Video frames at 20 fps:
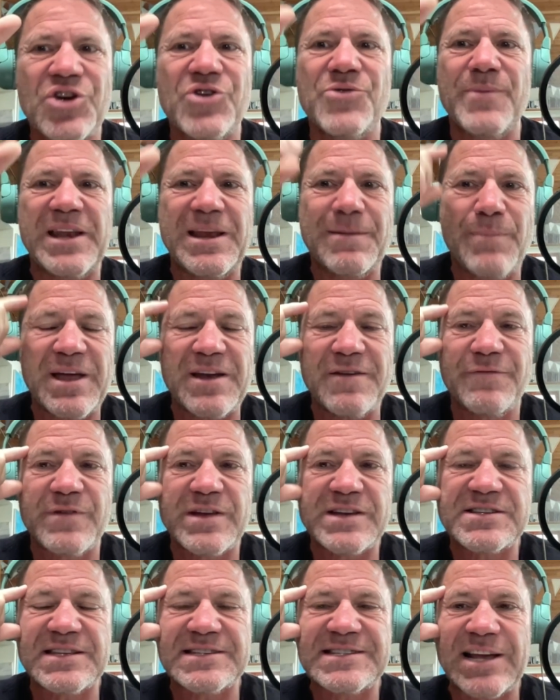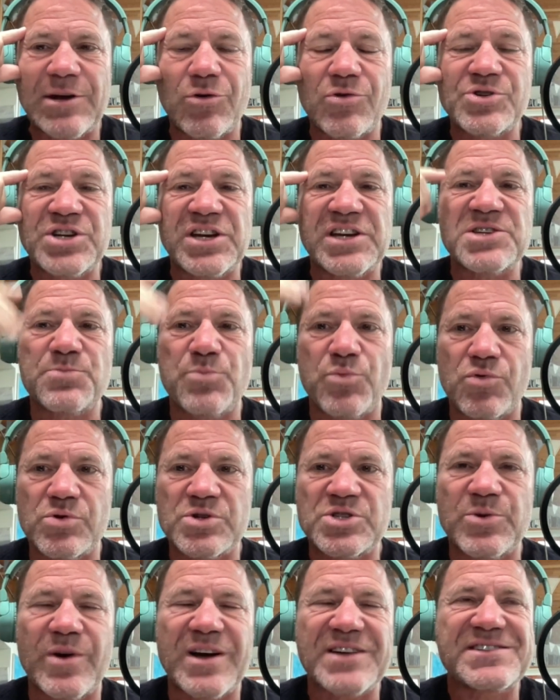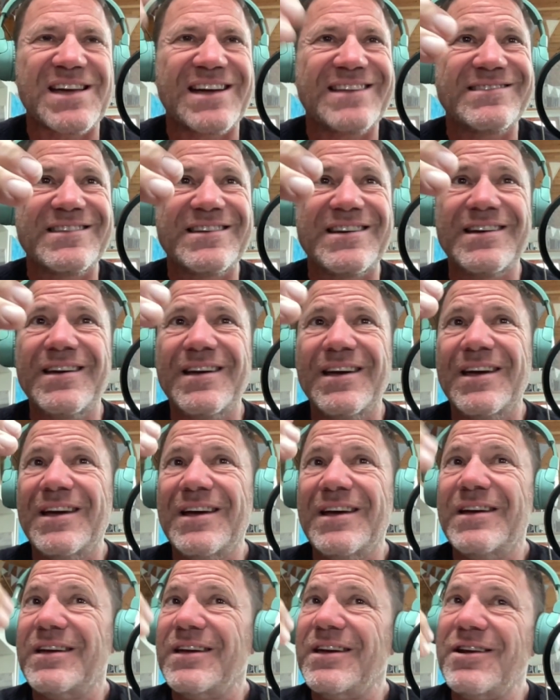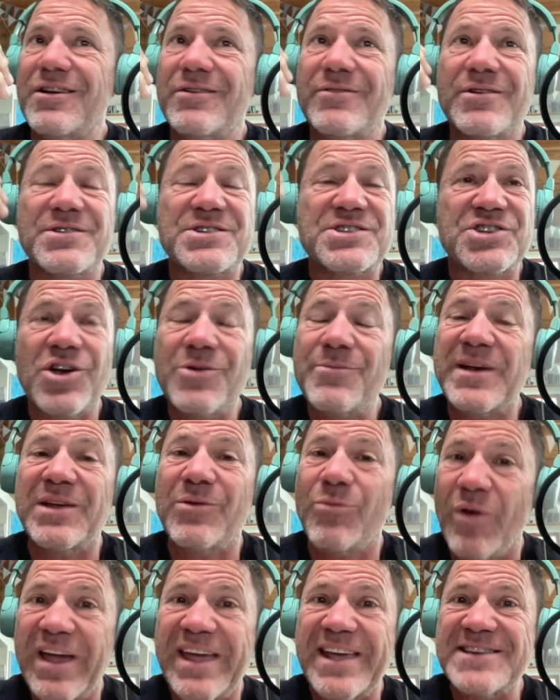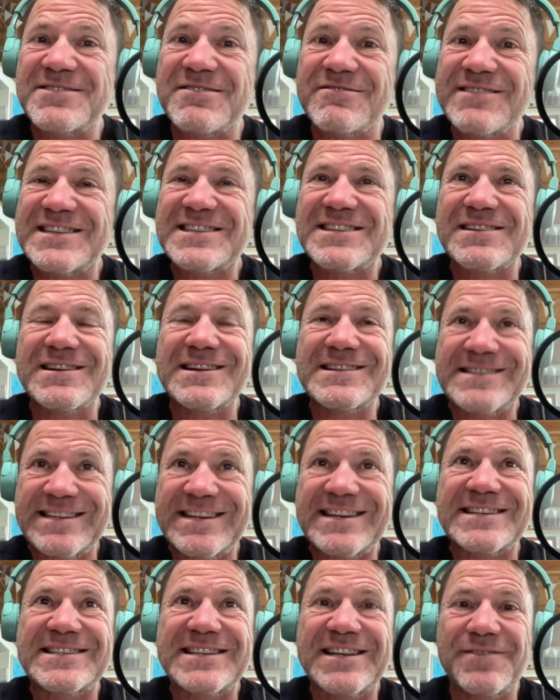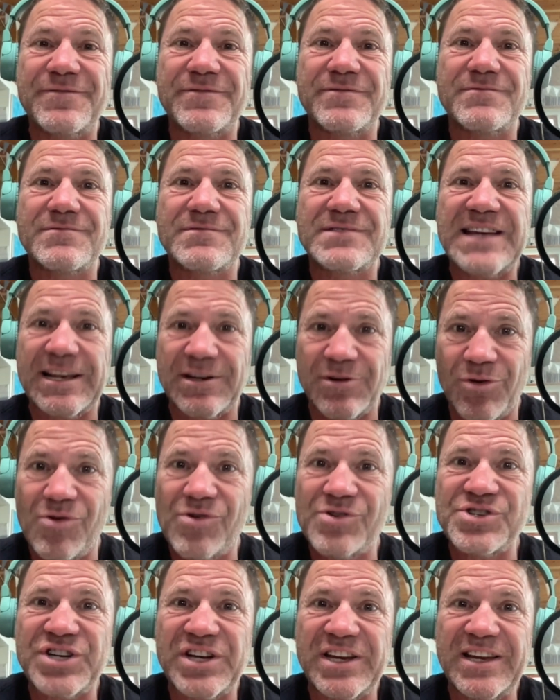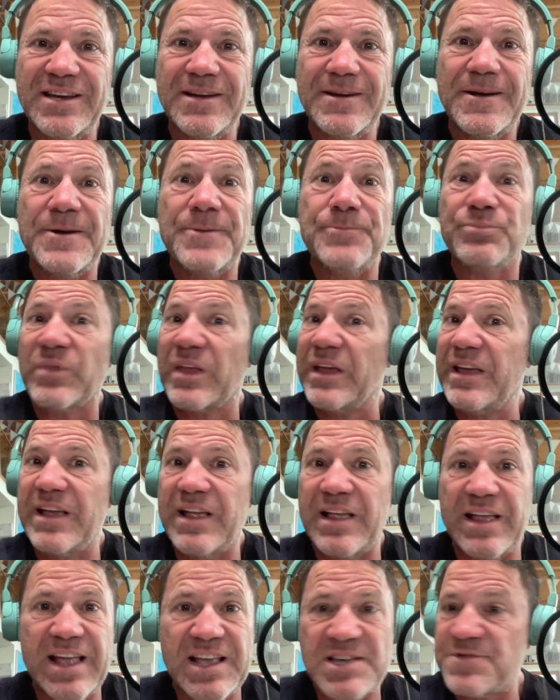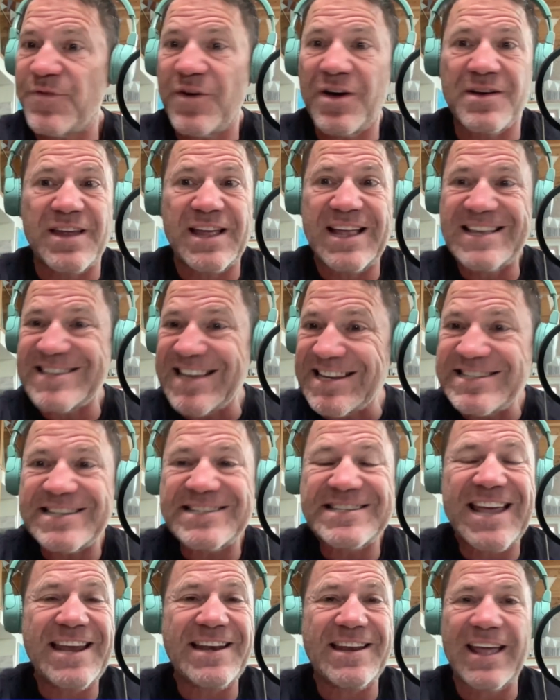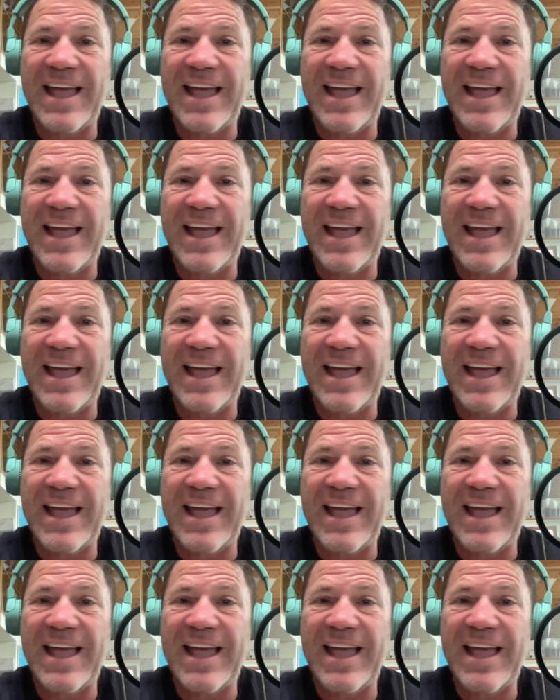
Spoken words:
many benefits that technology has brought to us, and that there are so many ways that this addictive technology is fun, is entertaining,